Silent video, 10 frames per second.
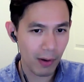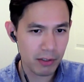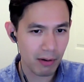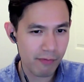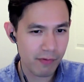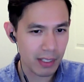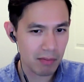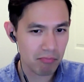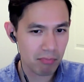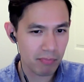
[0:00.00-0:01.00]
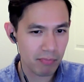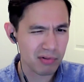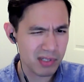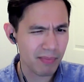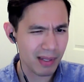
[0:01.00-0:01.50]
if we could
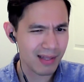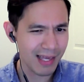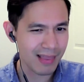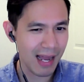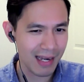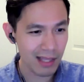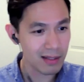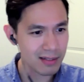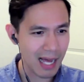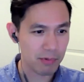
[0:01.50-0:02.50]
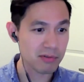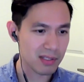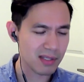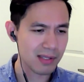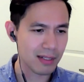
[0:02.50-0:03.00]
produce something like that in the lab using
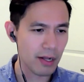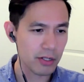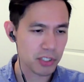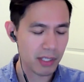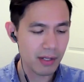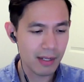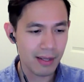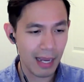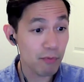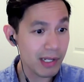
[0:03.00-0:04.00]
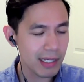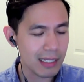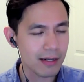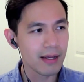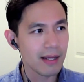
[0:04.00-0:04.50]
this technology. And we
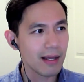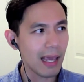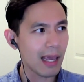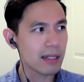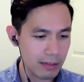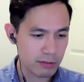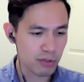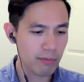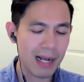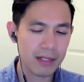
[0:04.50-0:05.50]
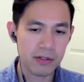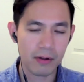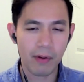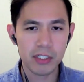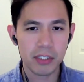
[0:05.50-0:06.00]
did. And back to your
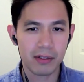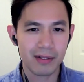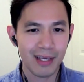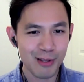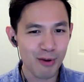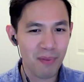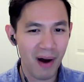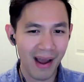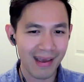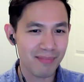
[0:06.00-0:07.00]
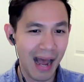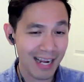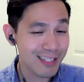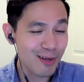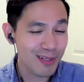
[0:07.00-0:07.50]
question, can you buy it? I
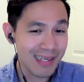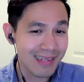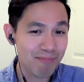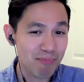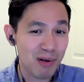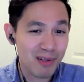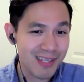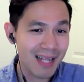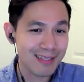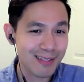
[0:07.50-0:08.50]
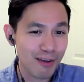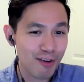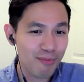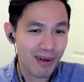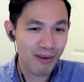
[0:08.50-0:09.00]
can certainly, sell it to
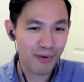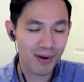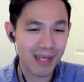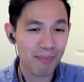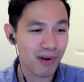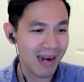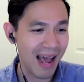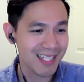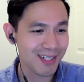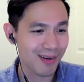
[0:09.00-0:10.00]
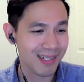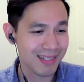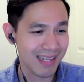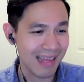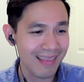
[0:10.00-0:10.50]
you, but of course I'd put an
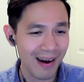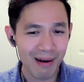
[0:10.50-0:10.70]
asterisk in there